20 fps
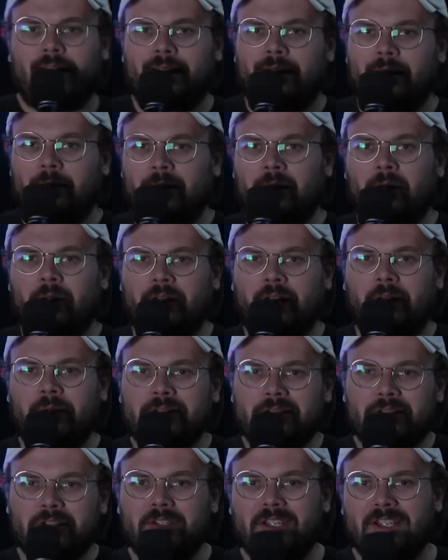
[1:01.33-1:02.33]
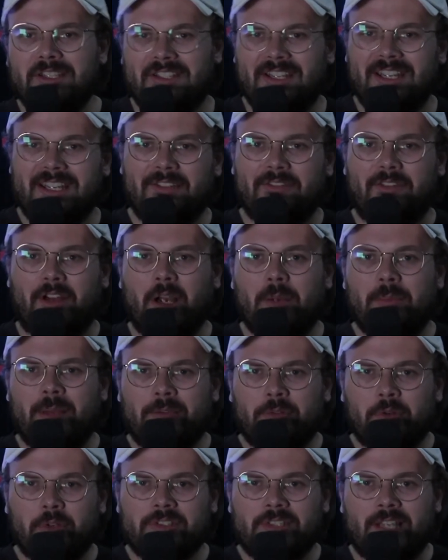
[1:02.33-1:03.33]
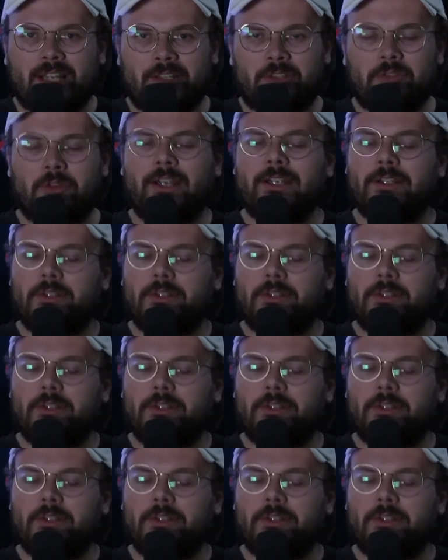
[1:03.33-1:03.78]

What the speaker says: we all know, it's New Year's Eve. I hope everyone's had a great